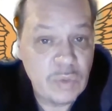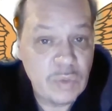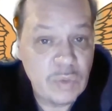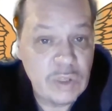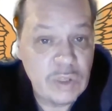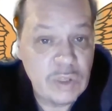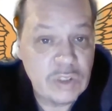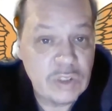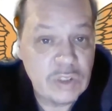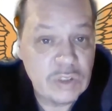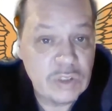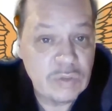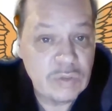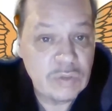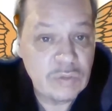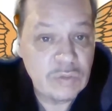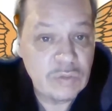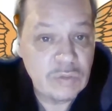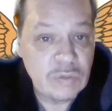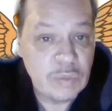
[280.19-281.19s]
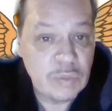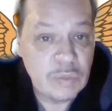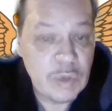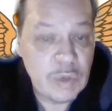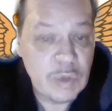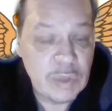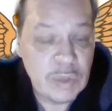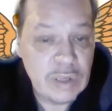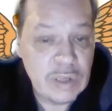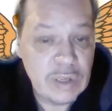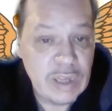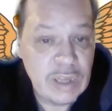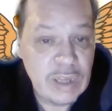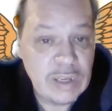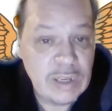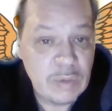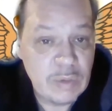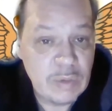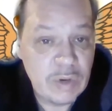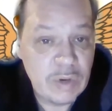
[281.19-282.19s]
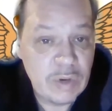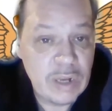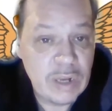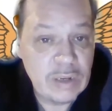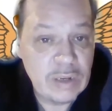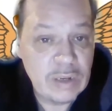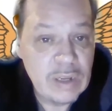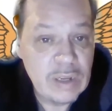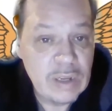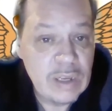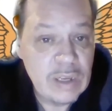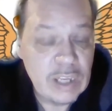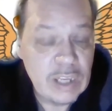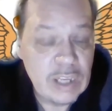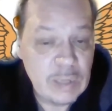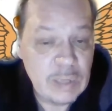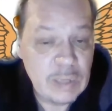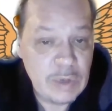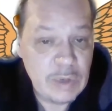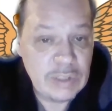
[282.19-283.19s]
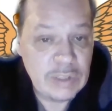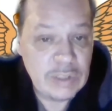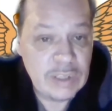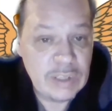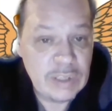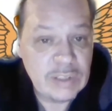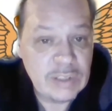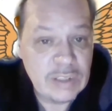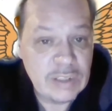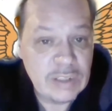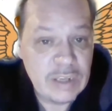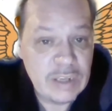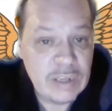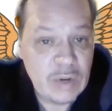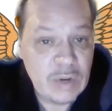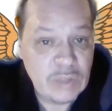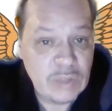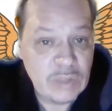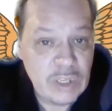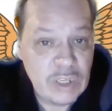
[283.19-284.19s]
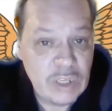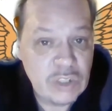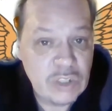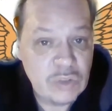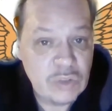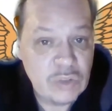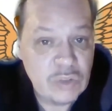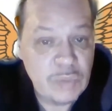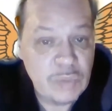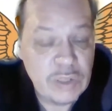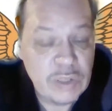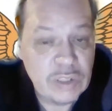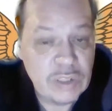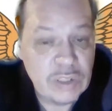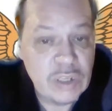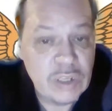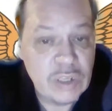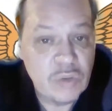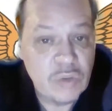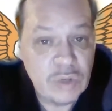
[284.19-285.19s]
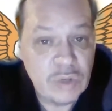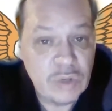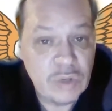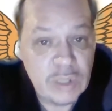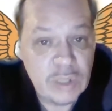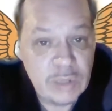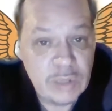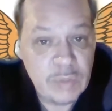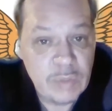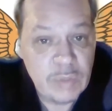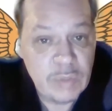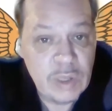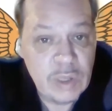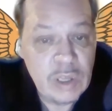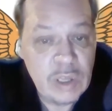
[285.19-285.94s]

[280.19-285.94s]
Each Republican and Democrat committees get 16 hours each to basically grill him